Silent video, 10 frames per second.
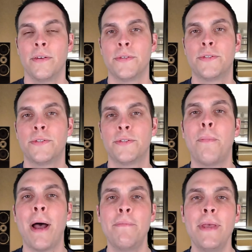So,
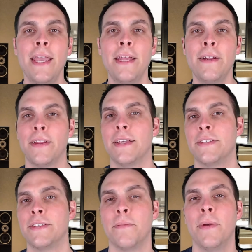
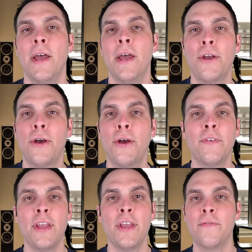bipedalism could have
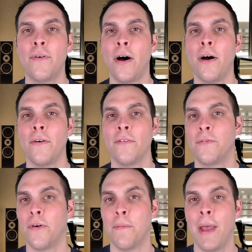evolved
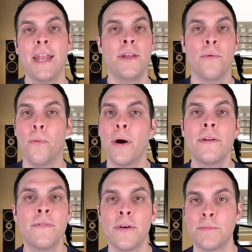from any one
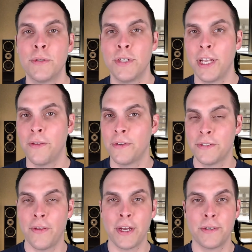of those particular
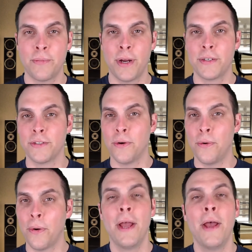selection pressures,
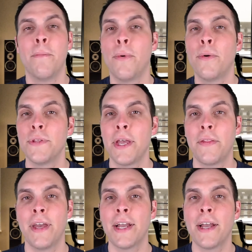or most
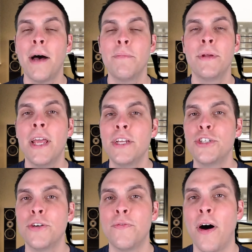likely a
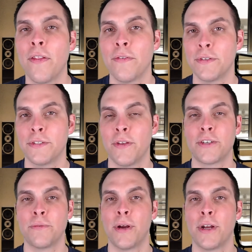combination of all of those
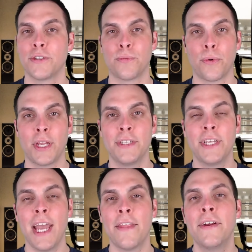selection pressures working
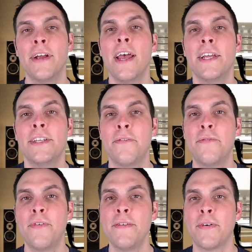together to
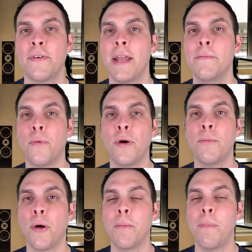favor a more and
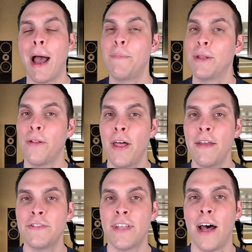more bipedal
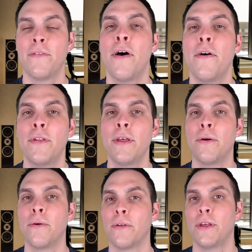lifestyle for the
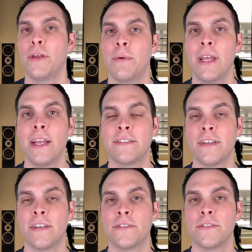early human
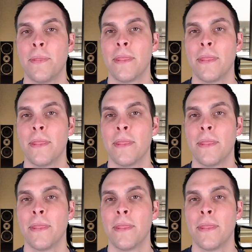ancestors.